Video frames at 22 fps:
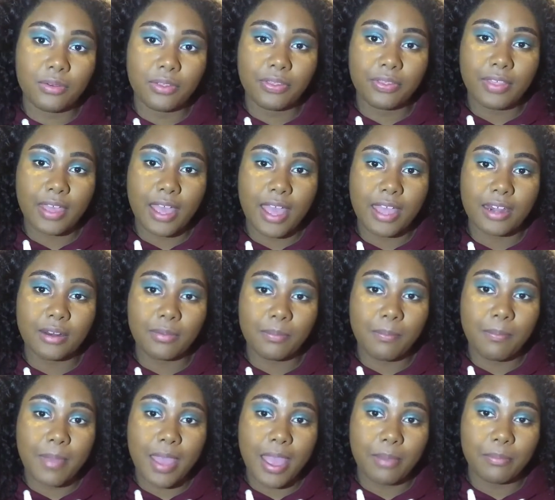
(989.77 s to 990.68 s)
with that
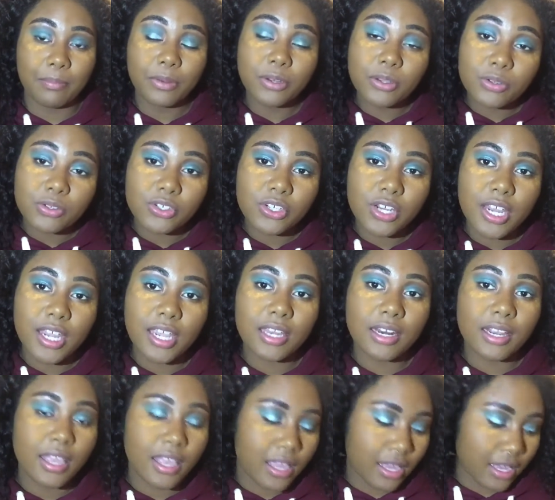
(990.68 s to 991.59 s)
matte blue
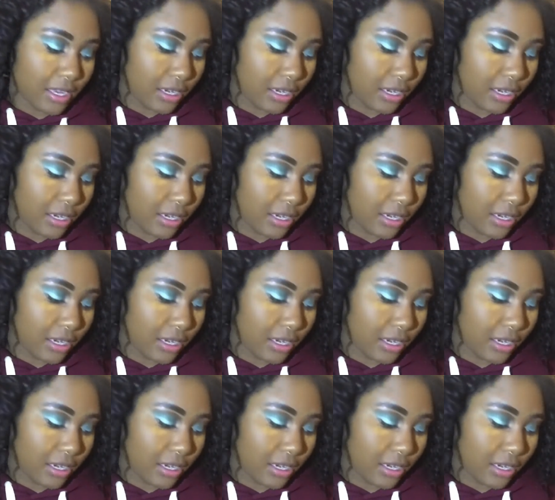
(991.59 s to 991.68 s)
shade.